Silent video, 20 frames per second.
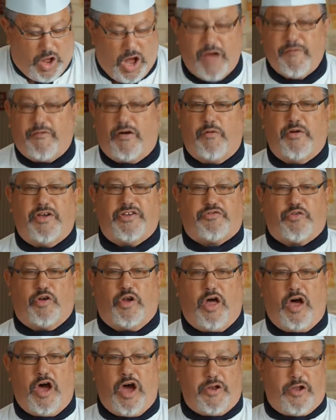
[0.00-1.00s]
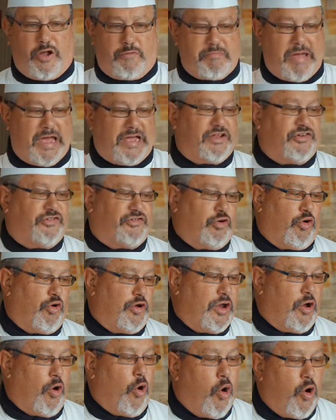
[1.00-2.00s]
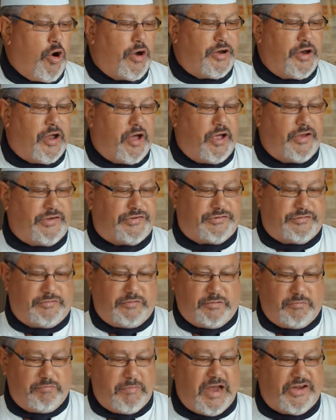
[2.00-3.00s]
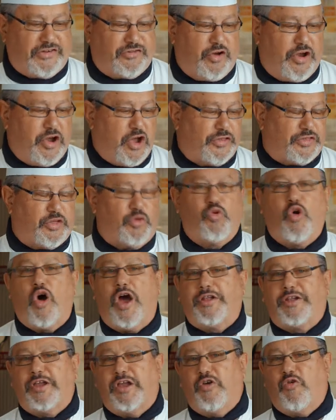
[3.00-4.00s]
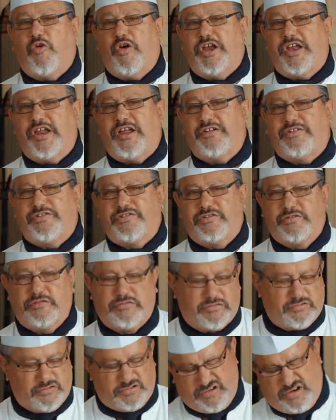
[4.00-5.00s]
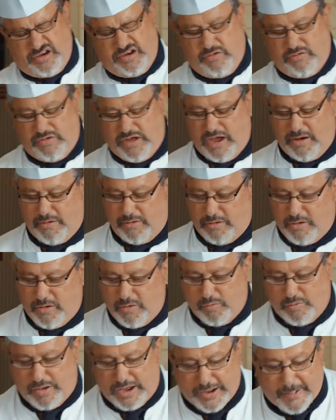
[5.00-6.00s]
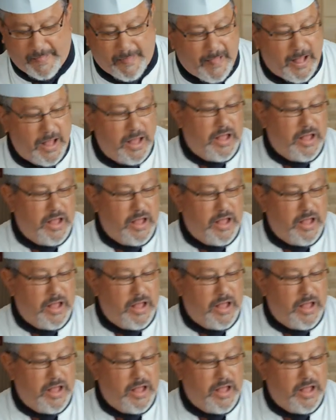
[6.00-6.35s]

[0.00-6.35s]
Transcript: I've always relied on making sure you organise, make sure you got the right ingredients, and you'll go a long way.